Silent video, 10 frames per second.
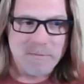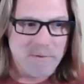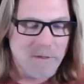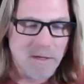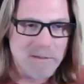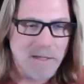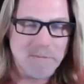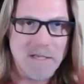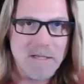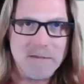Contact
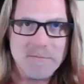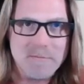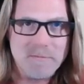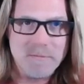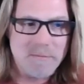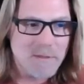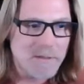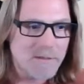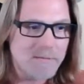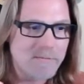me.
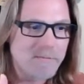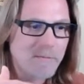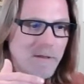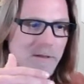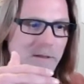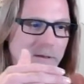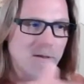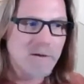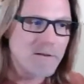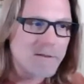Go
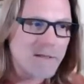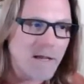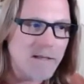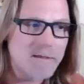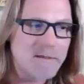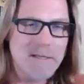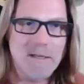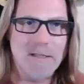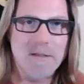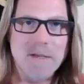to the site,
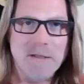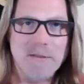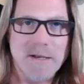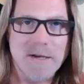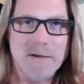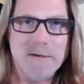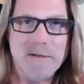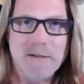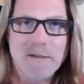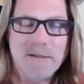send an email there.
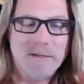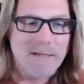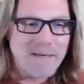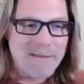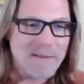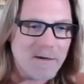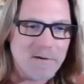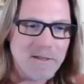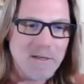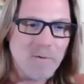Anything at
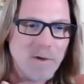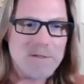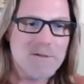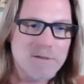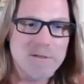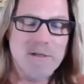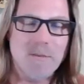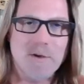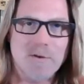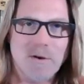all, any questions that you
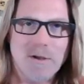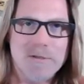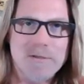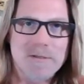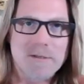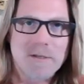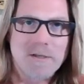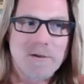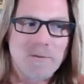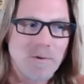come across,
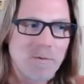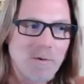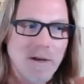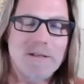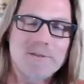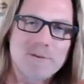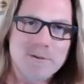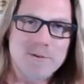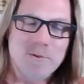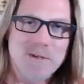we want to answer
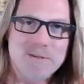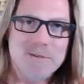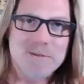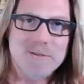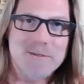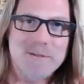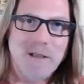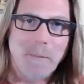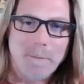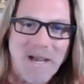those questions
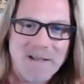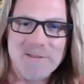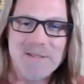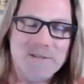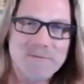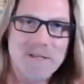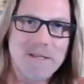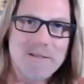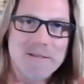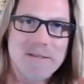about this
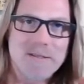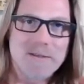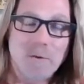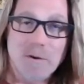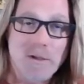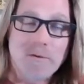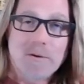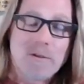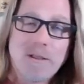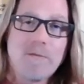event,
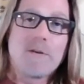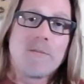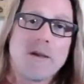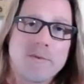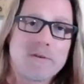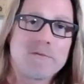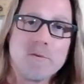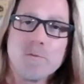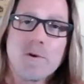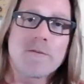or even about
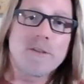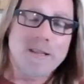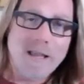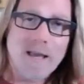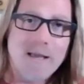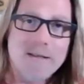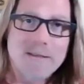Berkflow, whatever you got.